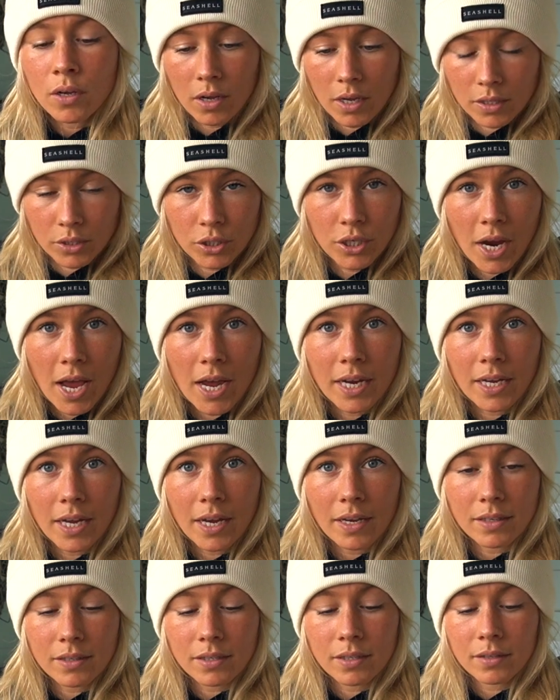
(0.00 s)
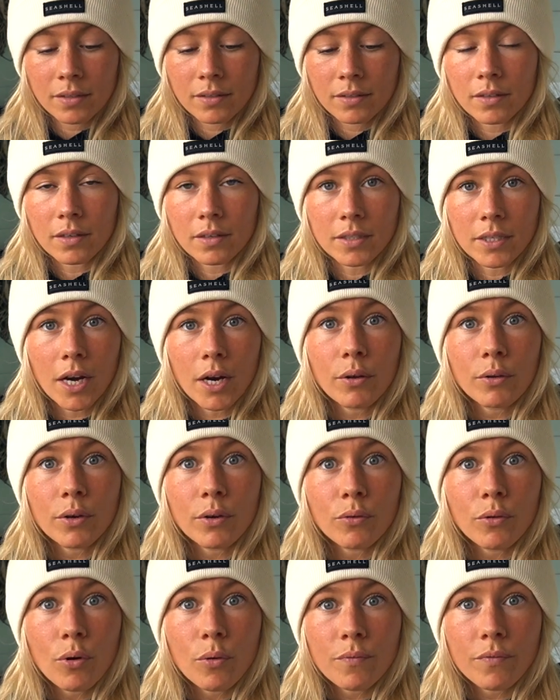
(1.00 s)
a jacket, a toweling
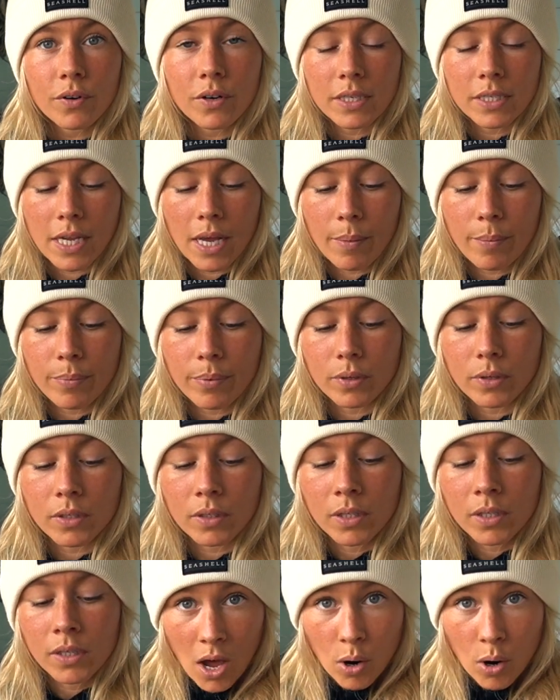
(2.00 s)
robe for example,